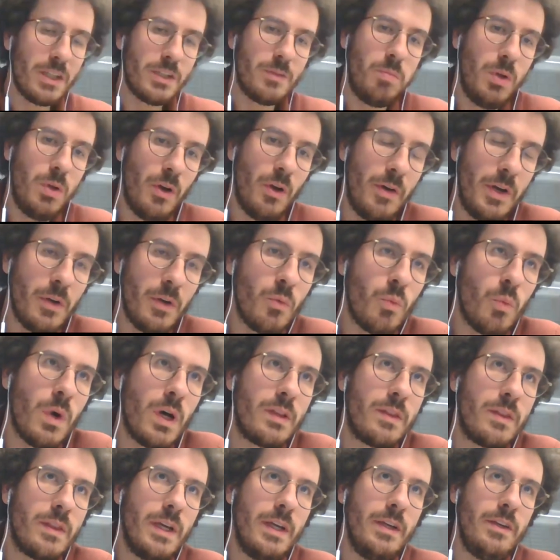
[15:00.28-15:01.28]
exploring
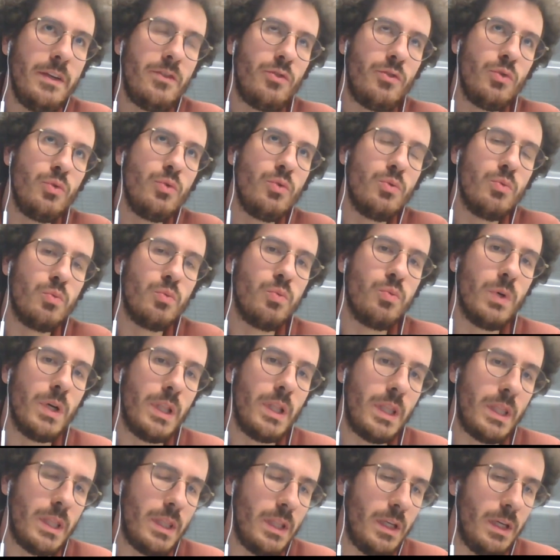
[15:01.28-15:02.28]
what they do
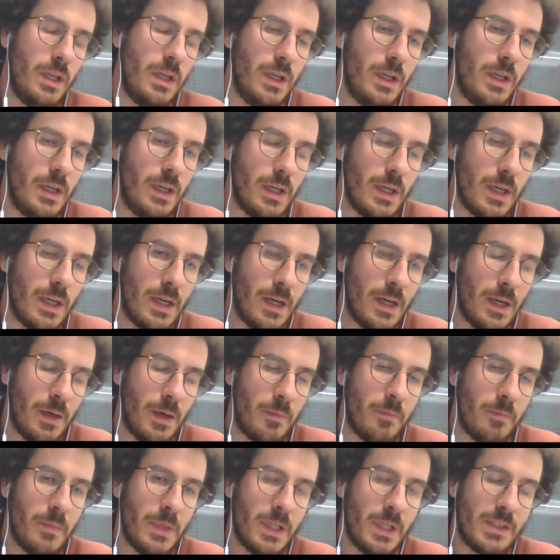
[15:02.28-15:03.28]
with the
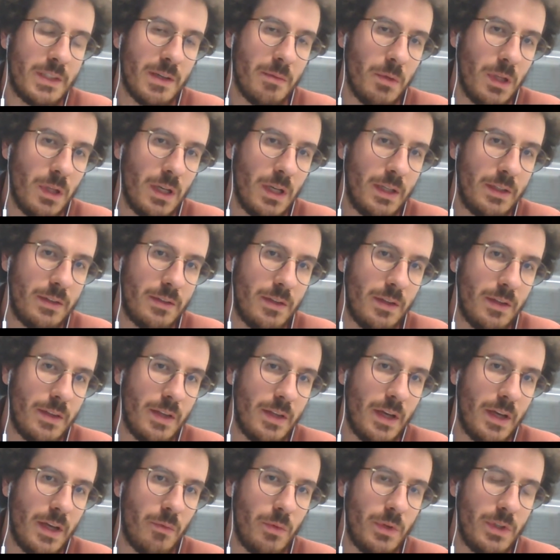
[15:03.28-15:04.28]
uh, metabolite that
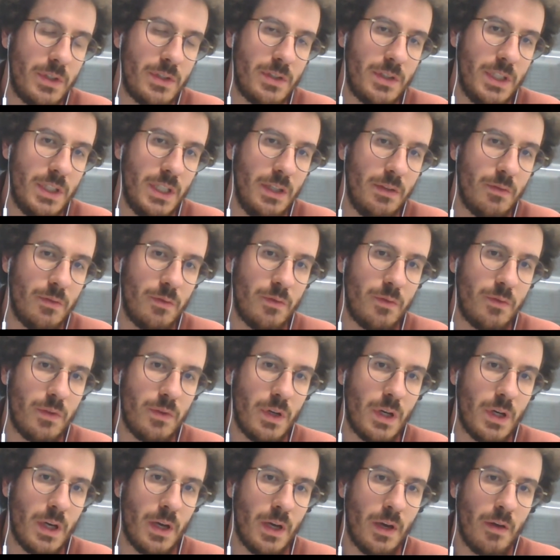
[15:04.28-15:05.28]
they receive
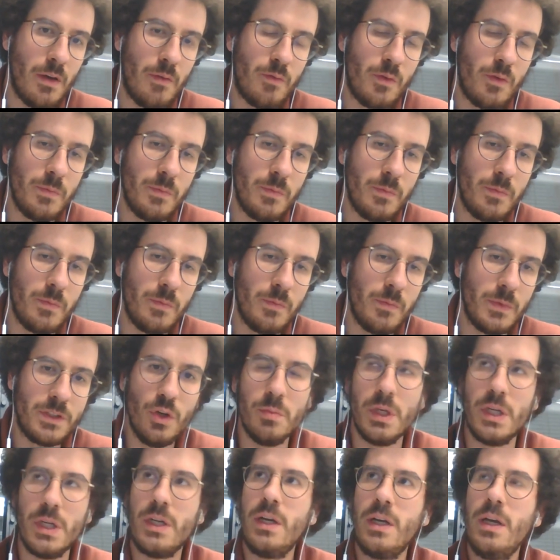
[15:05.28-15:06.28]
uh, from
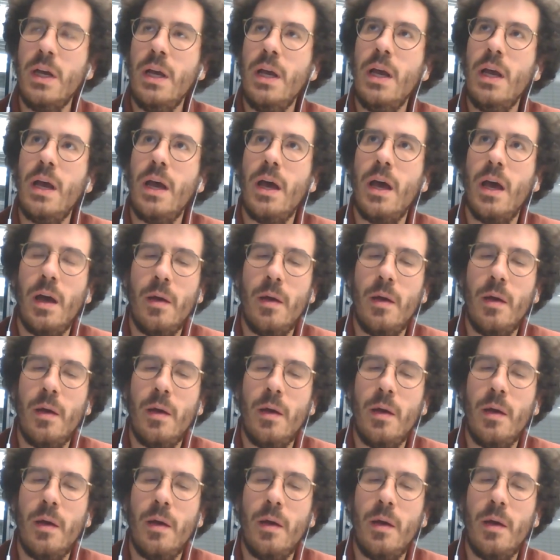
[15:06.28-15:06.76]
the soma.